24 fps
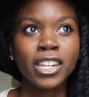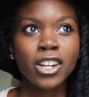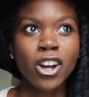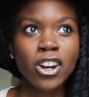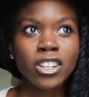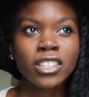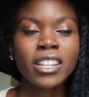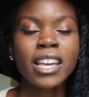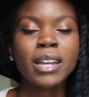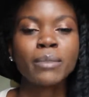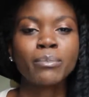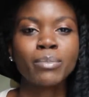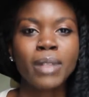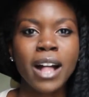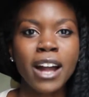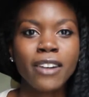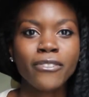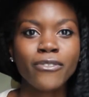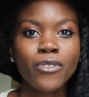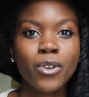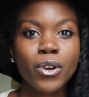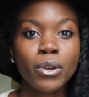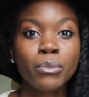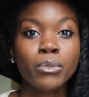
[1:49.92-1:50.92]
an online
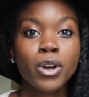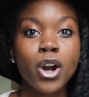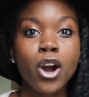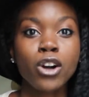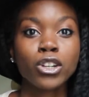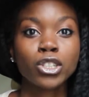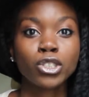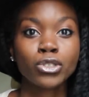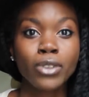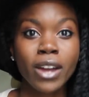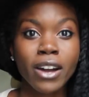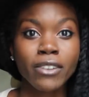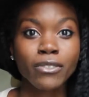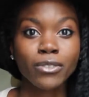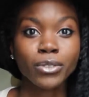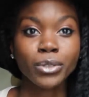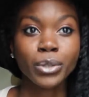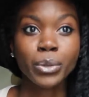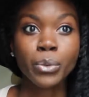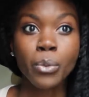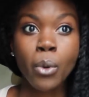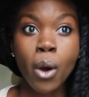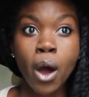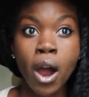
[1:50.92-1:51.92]
platform called Travel
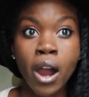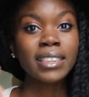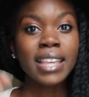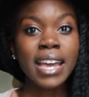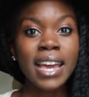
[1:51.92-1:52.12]
Noir.